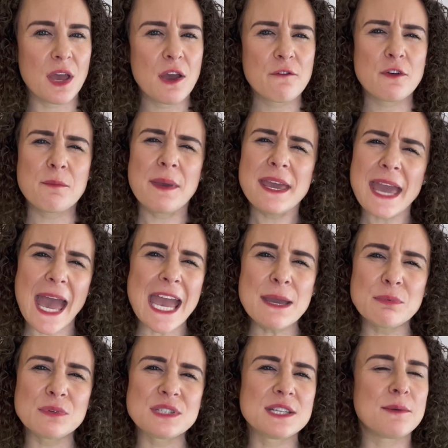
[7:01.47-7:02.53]
for being
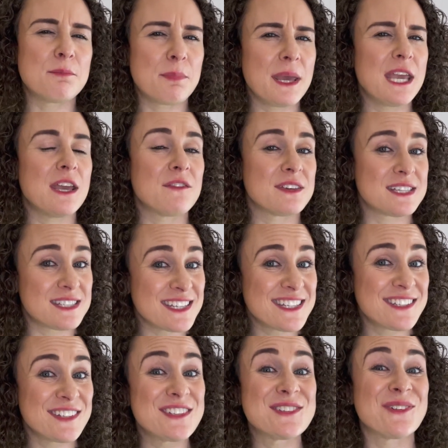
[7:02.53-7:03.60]
able to be of
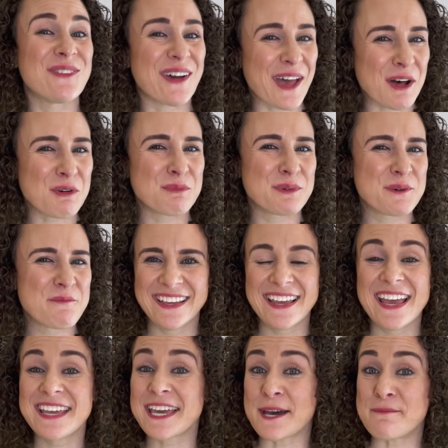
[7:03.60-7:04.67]
assistance or help.
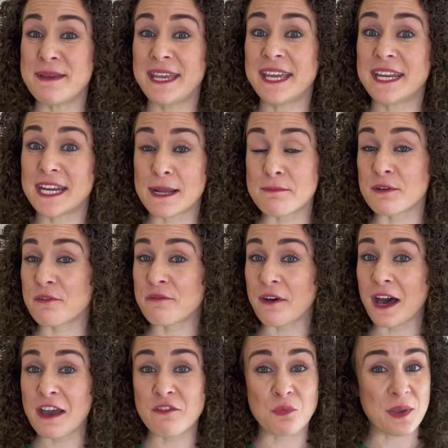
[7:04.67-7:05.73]
Coming in at number
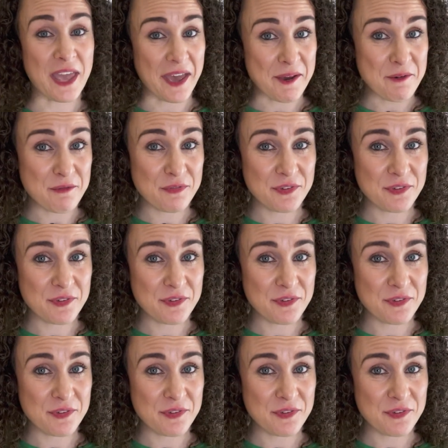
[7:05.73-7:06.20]
five, we have